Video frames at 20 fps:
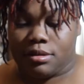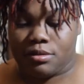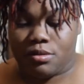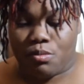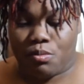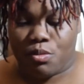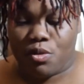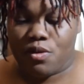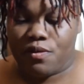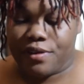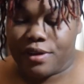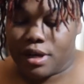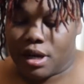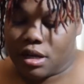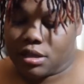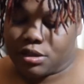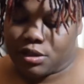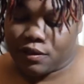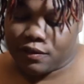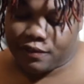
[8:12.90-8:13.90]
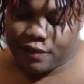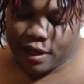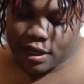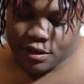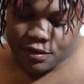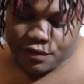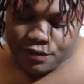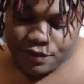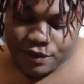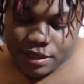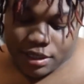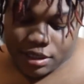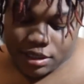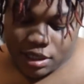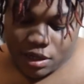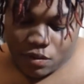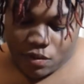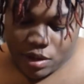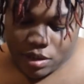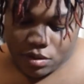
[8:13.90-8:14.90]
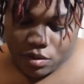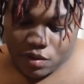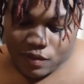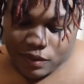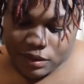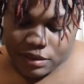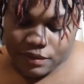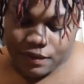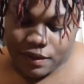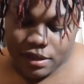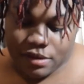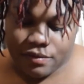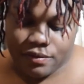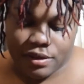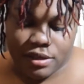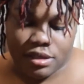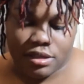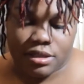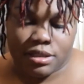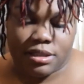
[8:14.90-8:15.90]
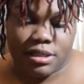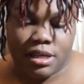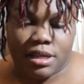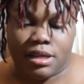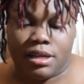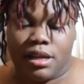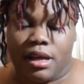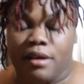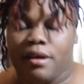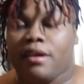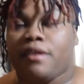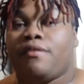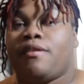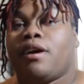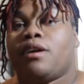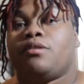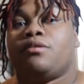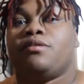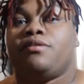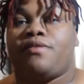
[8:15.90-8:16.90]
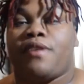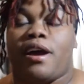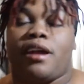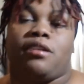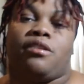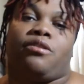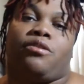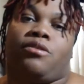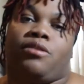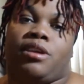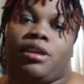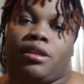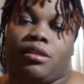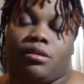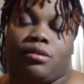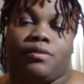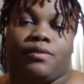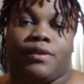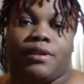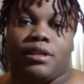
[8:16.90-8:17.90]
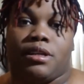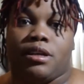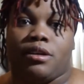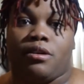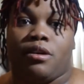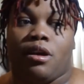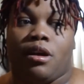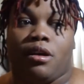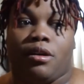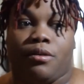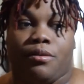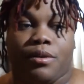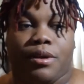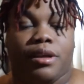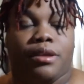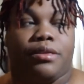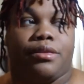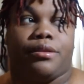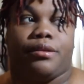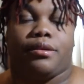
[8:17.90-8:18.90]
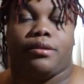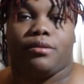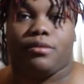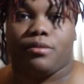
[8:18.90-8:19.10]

Moving on to Valley Village, I went over to Valley Village seeing if I could find a wreath over there. Wreath.